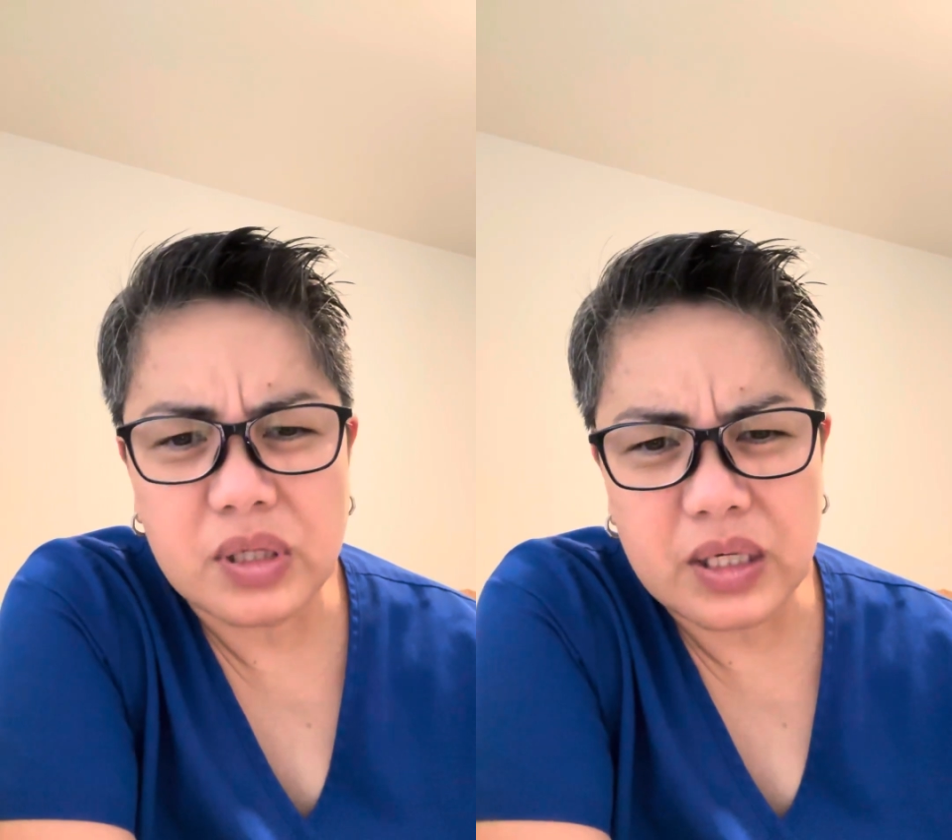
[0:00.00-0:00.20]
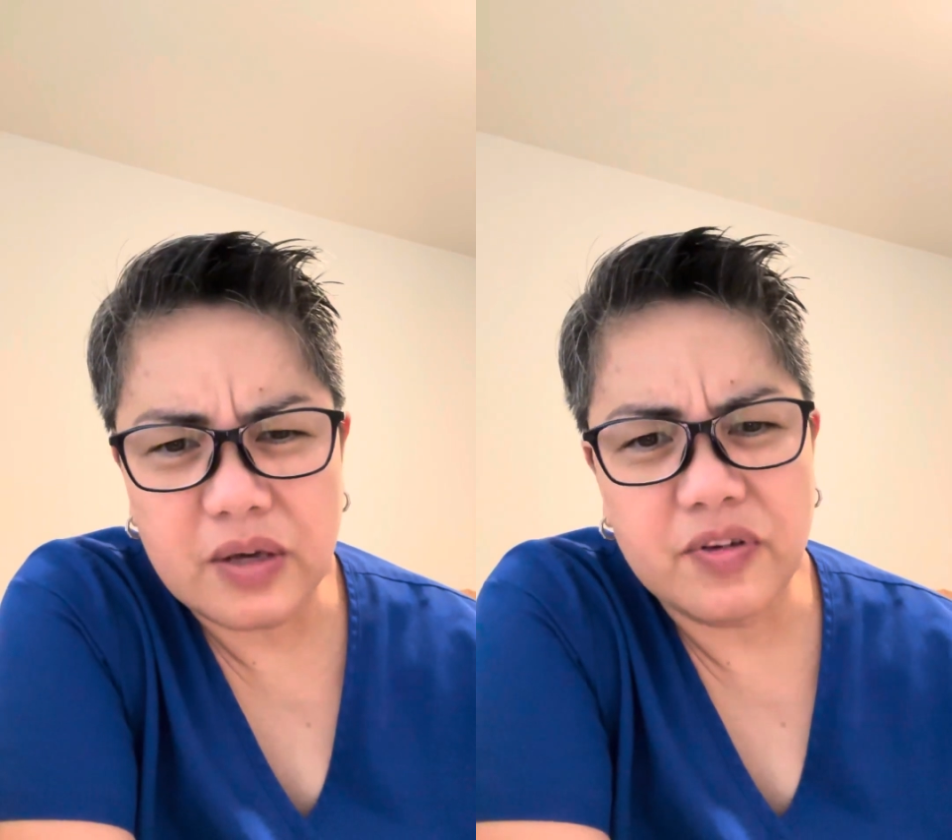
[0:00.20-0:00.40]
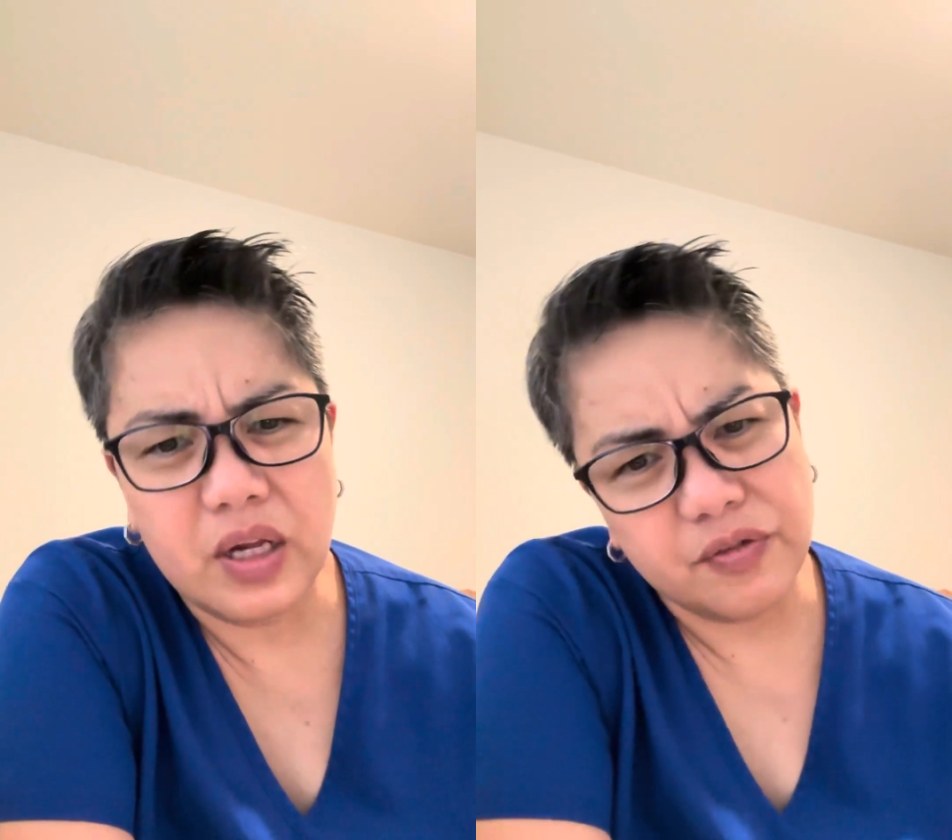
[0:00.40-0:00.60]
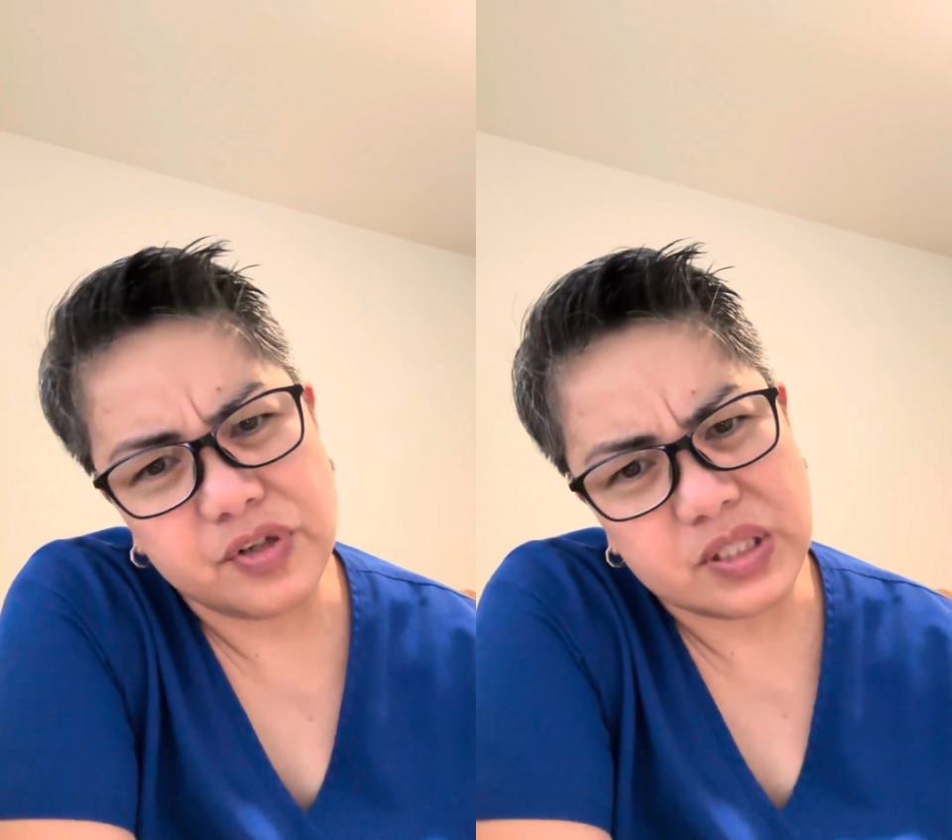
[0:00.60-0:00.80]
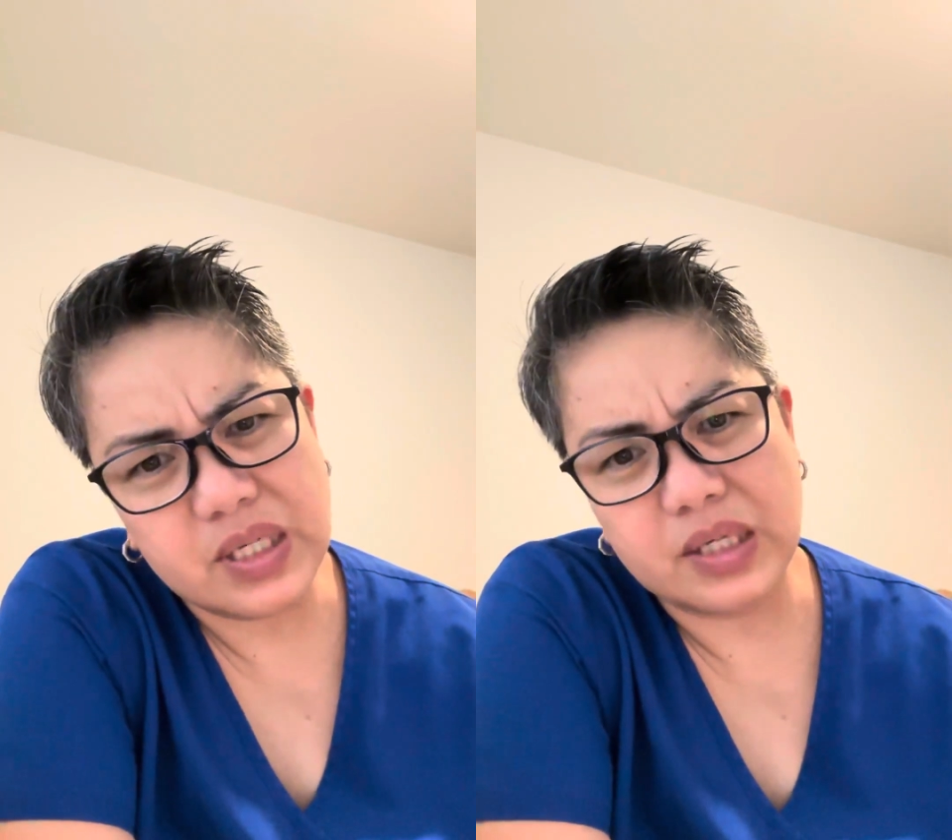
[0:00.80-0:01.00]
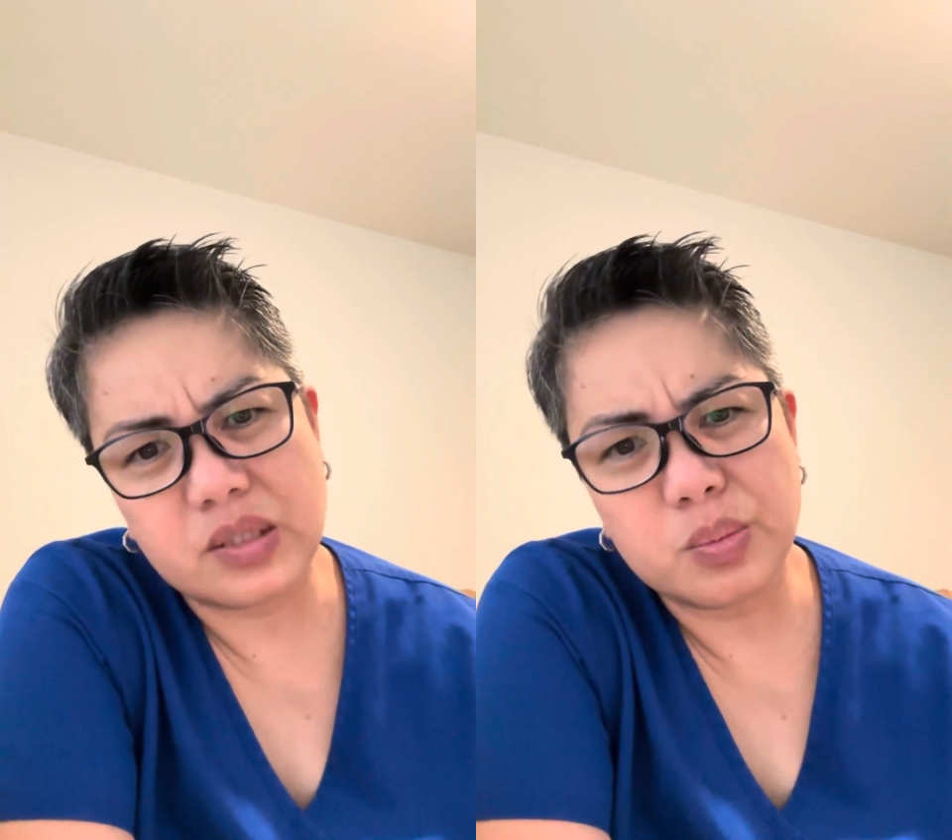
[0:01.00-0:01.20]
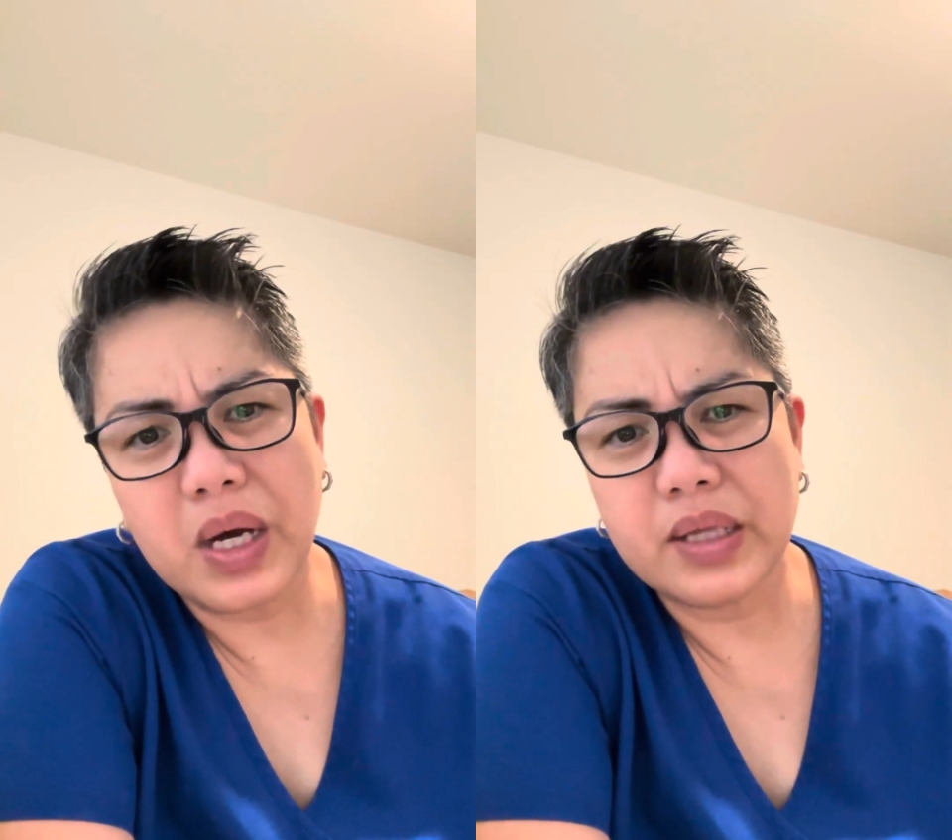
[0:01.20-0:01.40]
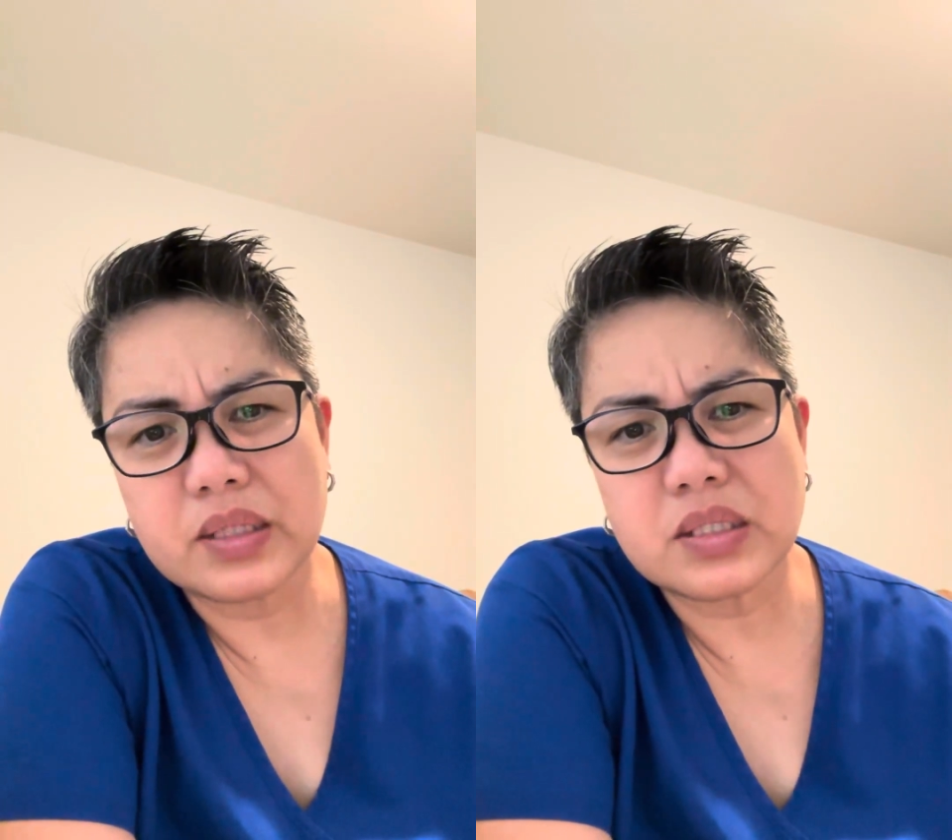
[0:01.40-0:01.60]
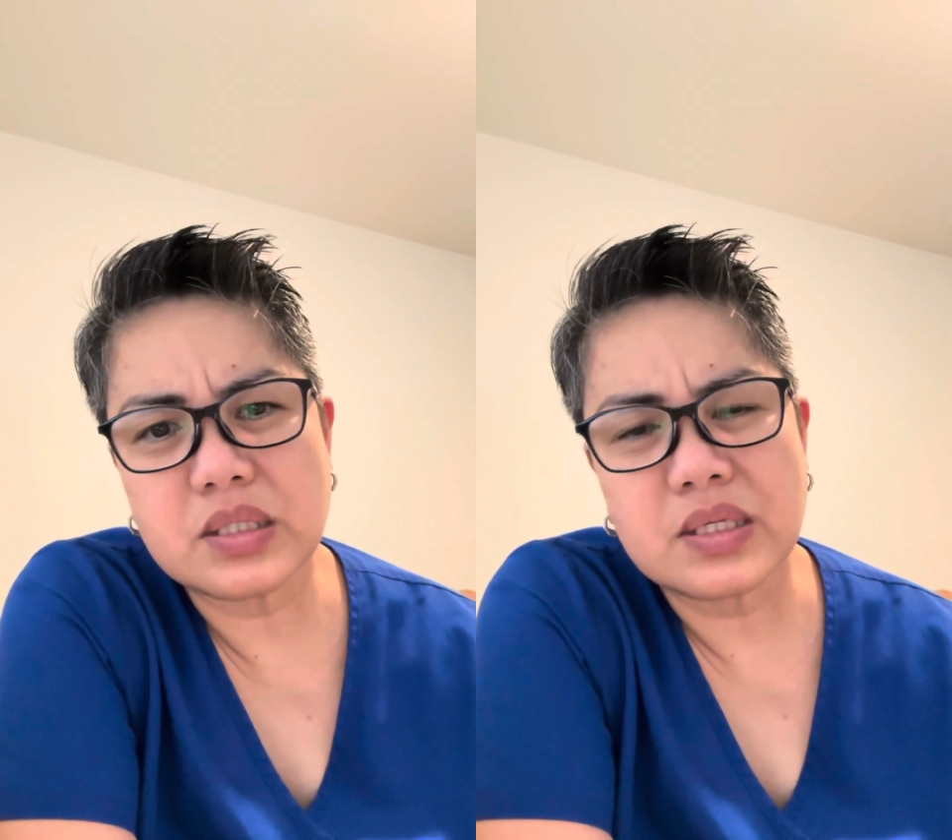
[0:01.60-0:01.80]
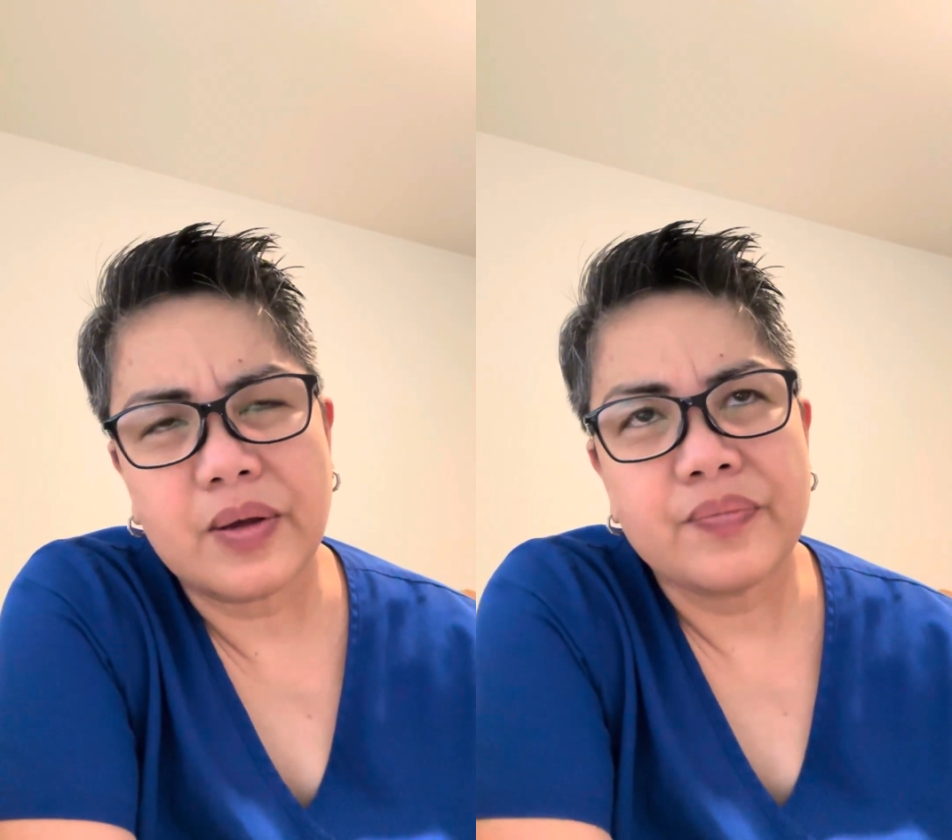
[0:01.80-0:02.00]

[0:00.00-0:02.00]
given every 6 months.